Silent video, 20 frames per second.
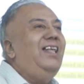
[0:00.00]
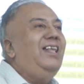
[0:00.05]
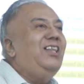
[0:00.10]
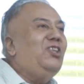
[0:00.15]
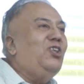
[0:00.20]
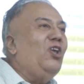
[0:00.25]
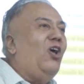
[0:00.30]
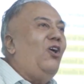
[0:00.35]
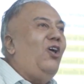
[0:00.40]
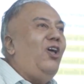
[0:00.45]

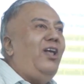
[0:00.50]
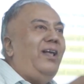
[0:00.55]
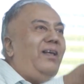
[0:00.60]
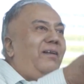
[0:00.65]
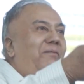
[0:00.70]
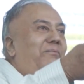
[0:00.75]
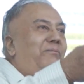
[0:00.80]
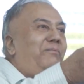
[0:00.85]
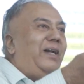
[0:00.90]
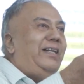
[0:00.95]
So,
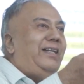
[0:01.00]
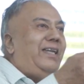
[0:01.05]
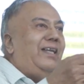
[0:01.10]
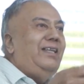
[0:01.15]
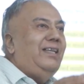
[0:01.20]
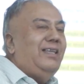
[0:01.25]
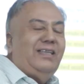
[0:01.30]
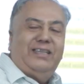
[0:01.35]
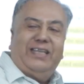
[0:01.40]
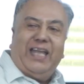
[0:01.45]
but
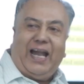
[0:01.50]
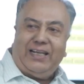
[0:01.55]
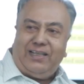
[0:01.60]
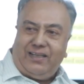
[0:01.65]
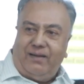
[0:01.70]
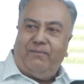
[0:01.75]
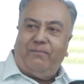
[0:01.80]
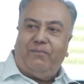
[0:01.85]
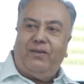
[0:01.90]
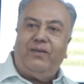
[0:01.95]

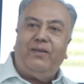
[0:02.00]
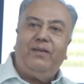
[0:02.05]
that